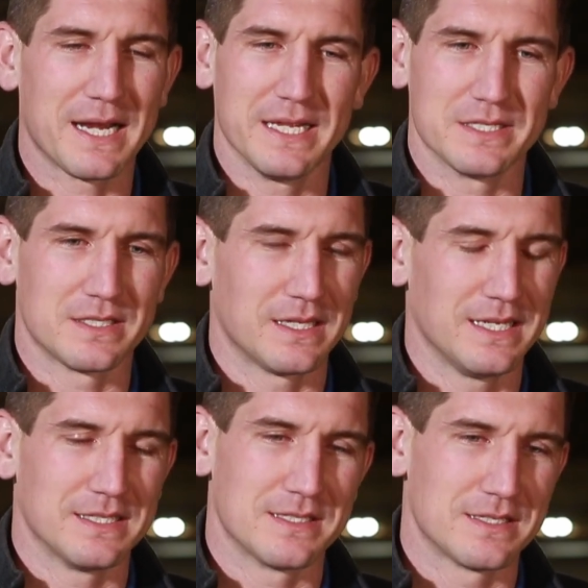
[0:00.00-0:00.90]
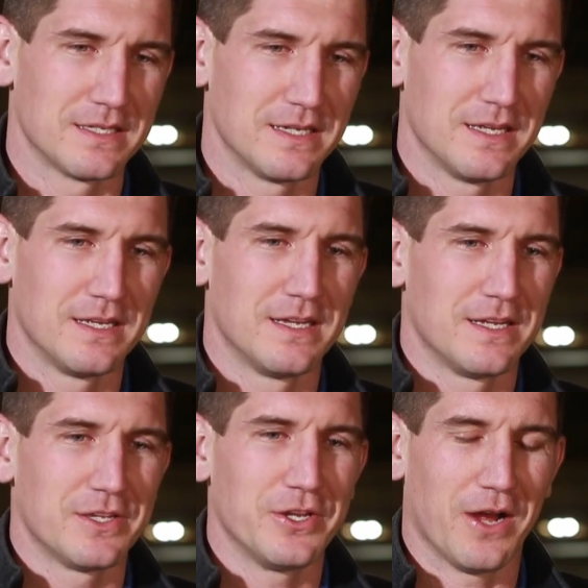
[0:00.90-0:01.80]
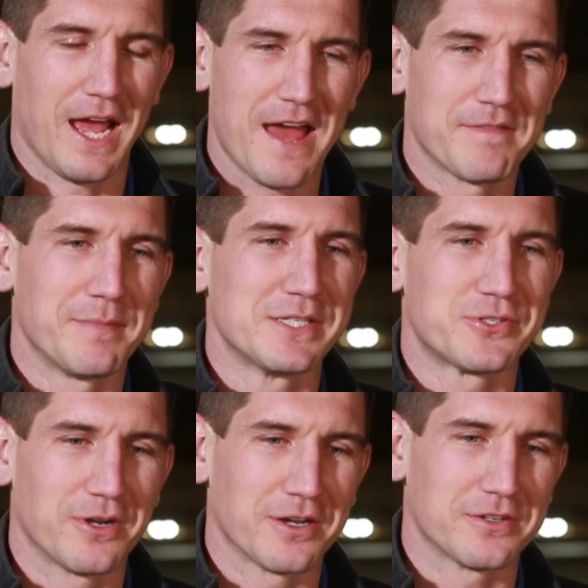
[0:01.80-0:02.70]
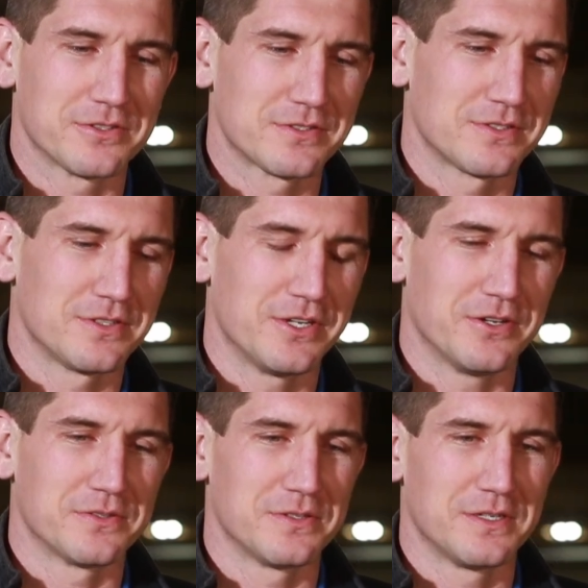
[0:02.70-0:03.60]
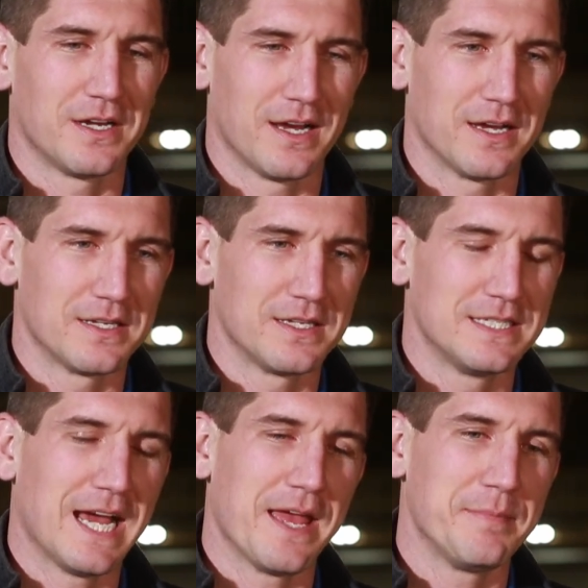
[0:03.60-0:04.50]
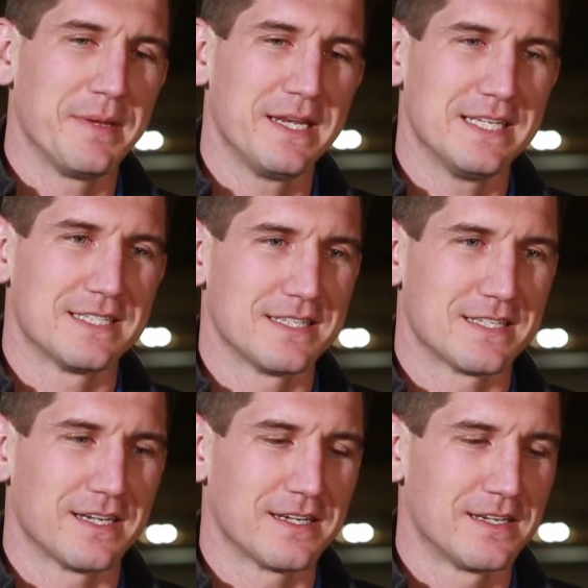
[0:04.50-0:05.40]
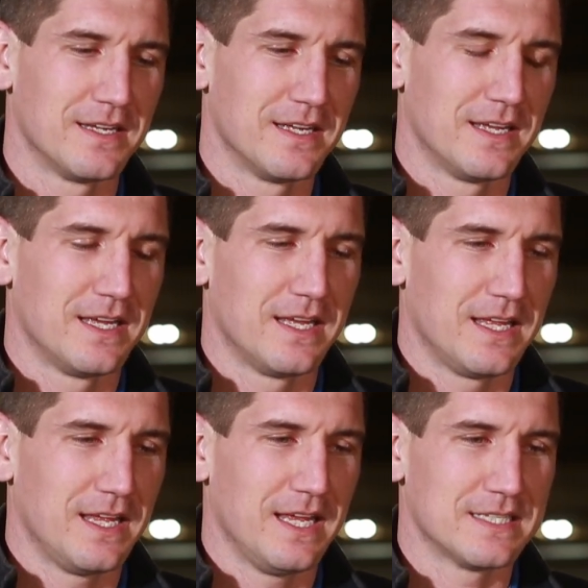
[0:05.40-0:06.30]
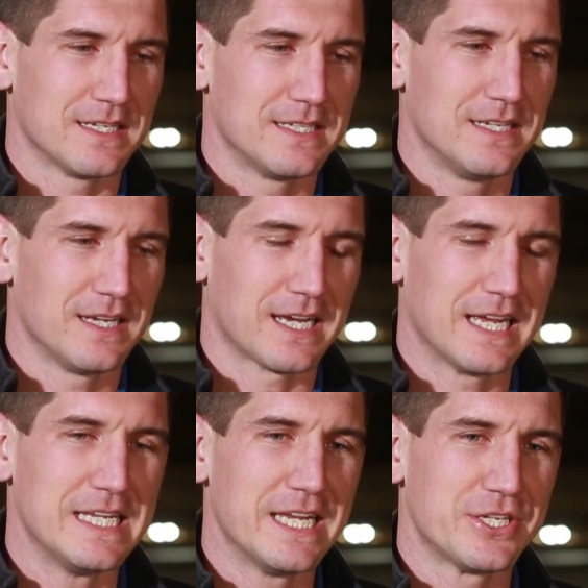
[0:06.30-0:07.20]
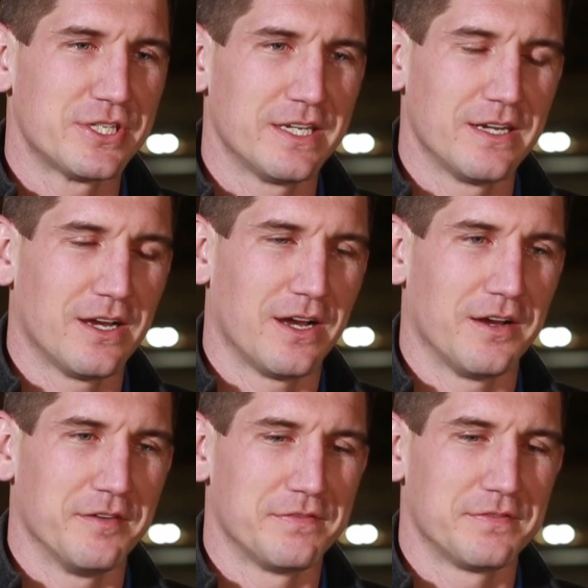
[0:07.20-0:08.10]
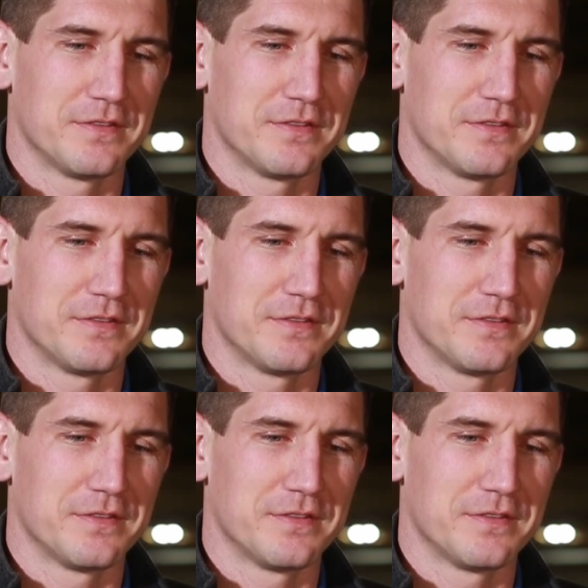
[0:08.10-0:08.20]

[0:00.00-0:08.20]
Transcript: is I have my struggles. Diabetes is a condition of